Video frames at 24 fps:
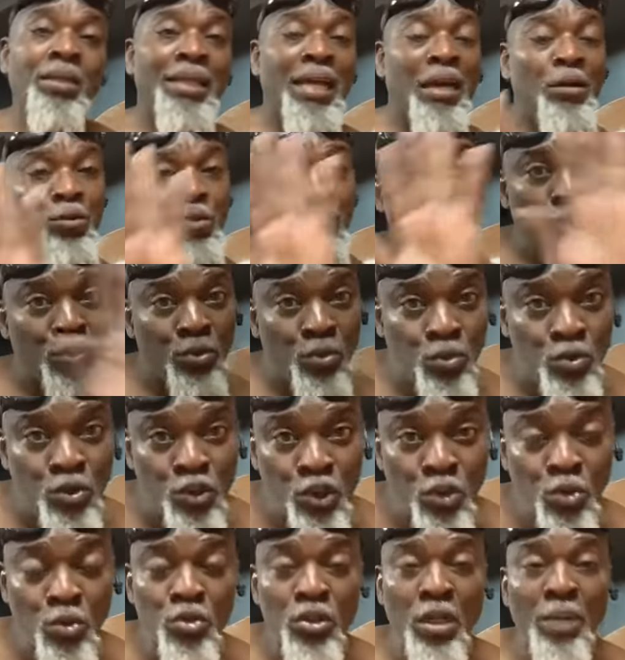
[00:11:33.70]
I will
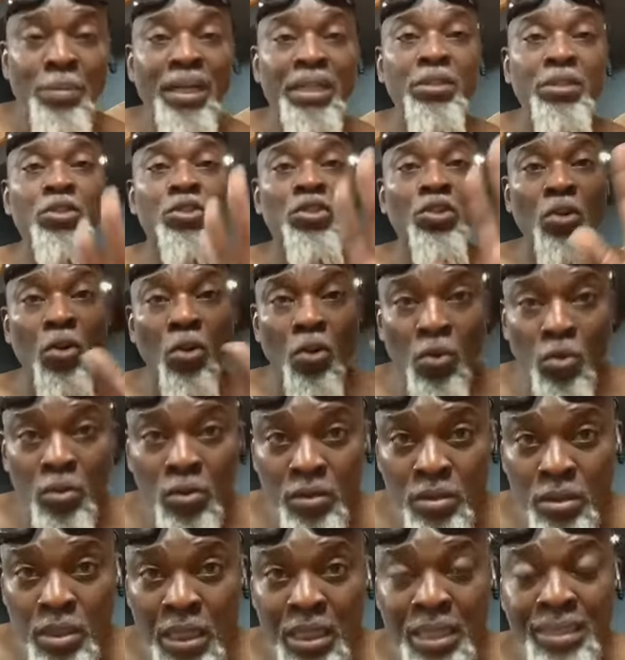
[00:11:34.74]
show you about the
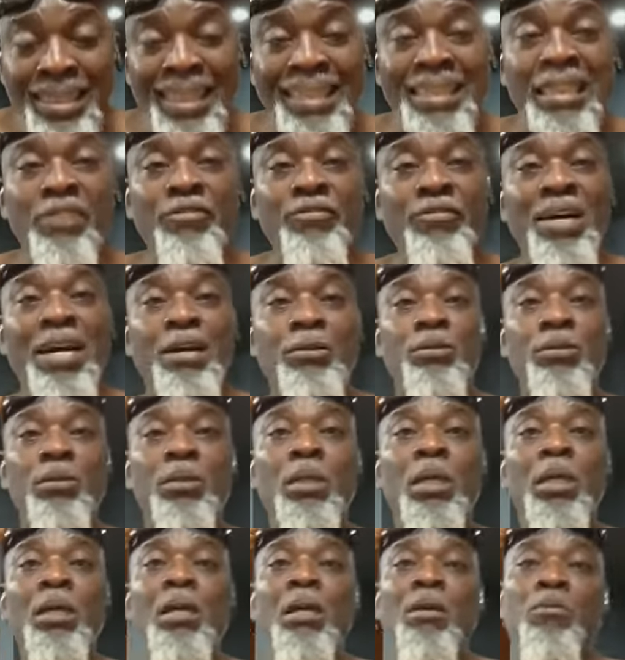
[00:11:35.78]
skull that they found.
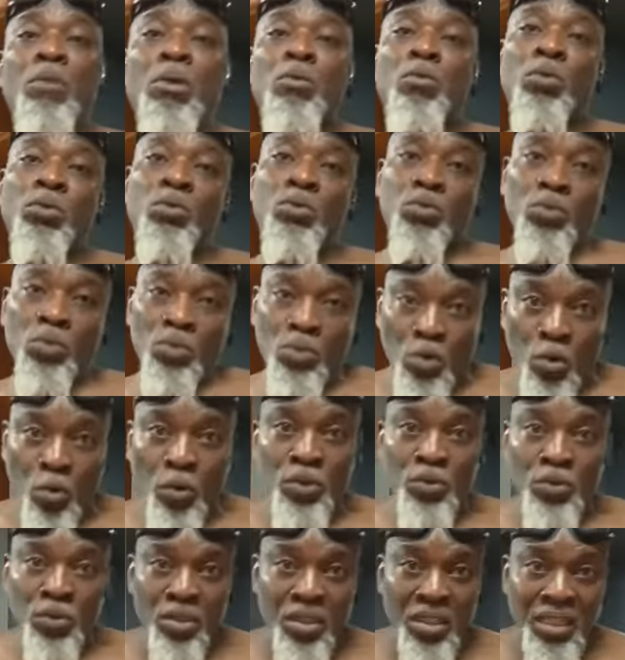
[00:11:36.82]
We will go
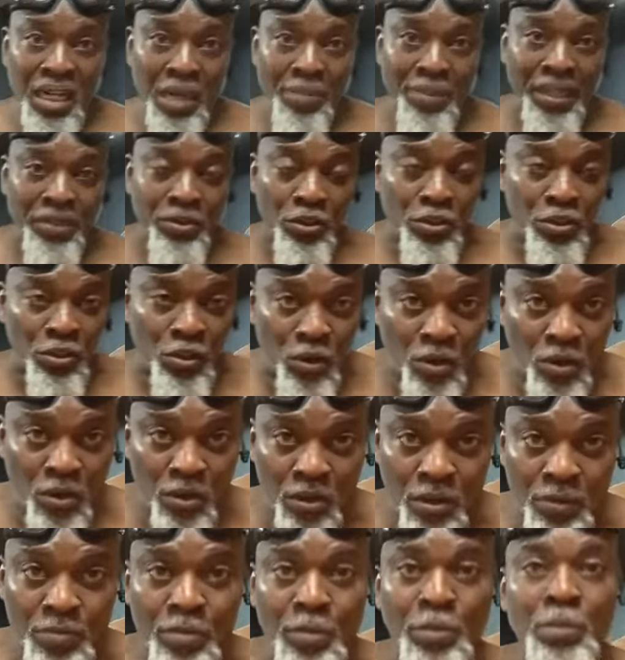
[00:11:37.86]
into detail about the
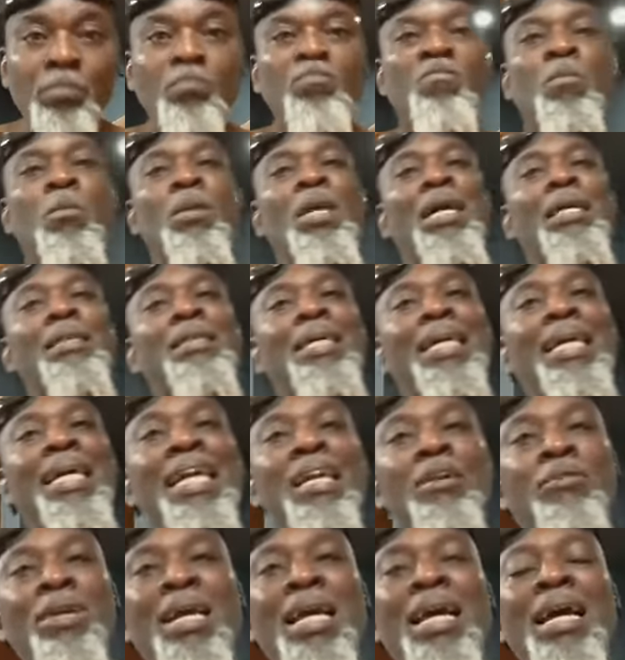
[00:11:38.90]
skull and the
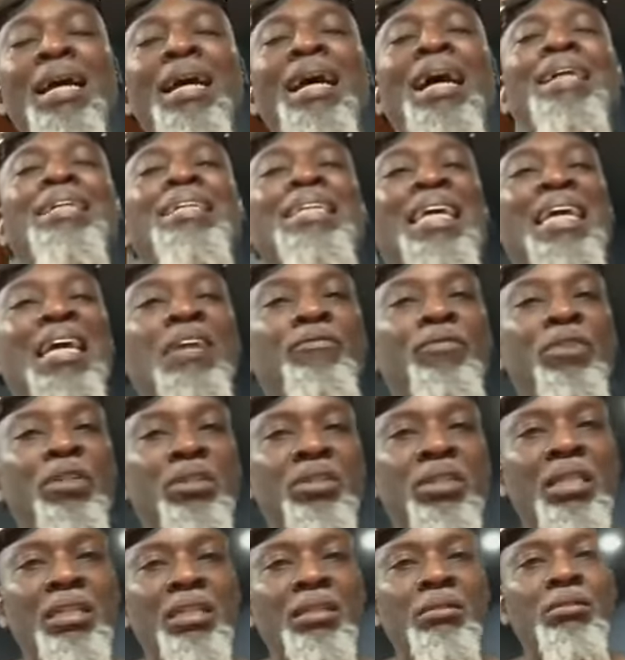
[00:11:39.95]
area and
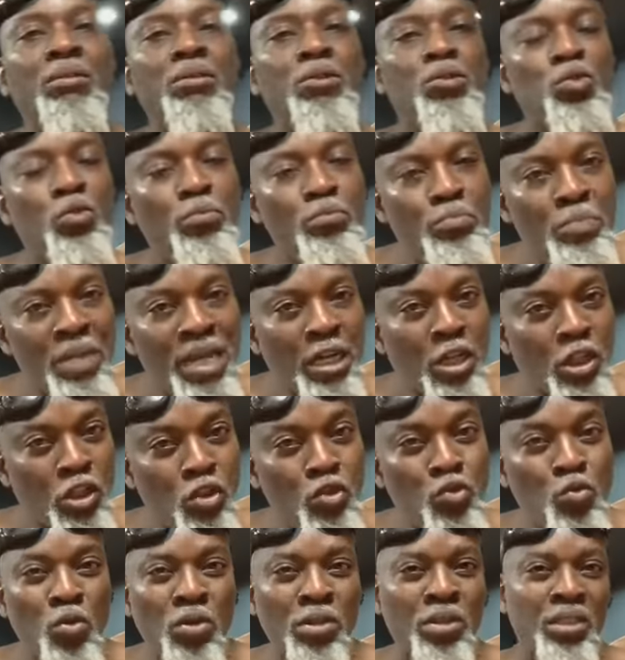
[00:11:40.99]
everything to
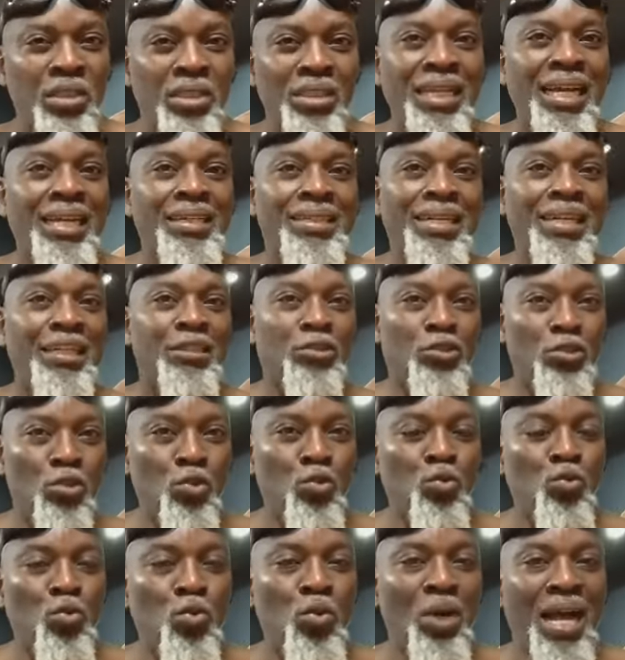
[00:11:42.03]
make you understand that
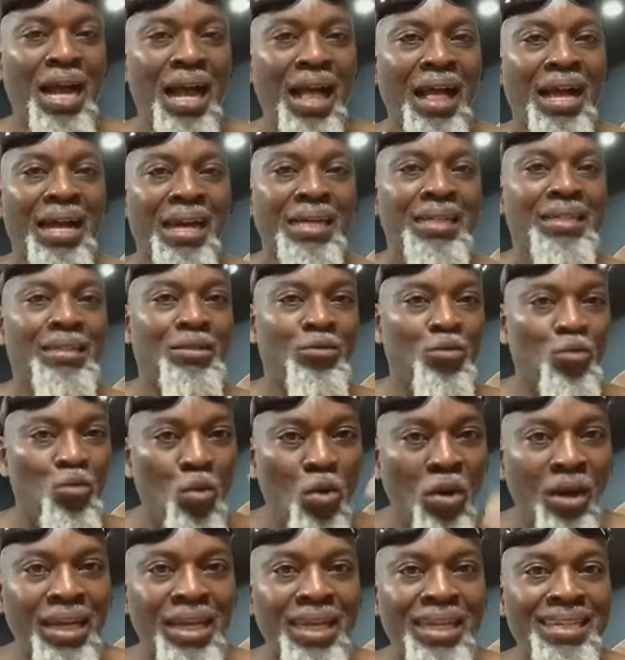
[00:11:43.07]
you are
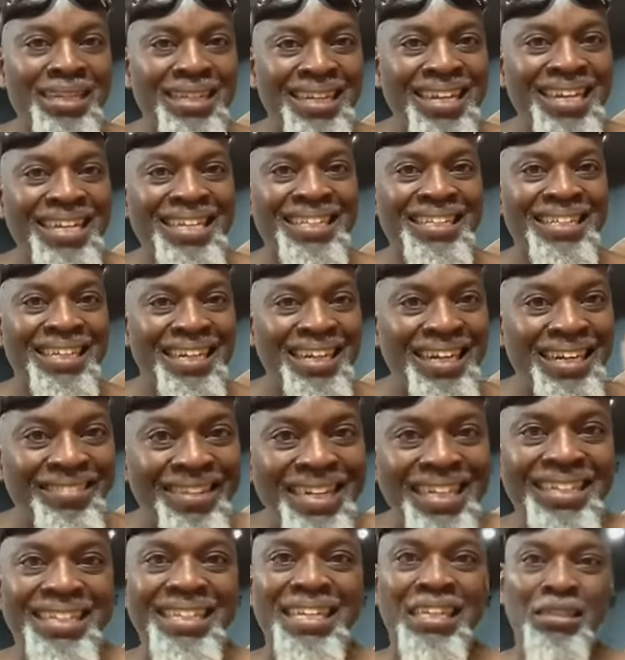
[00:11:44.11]
walking in
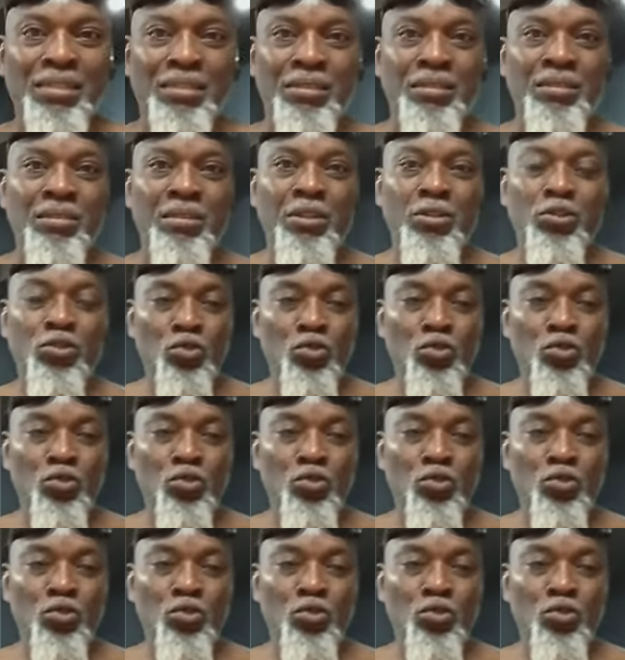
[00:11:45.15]
greatness.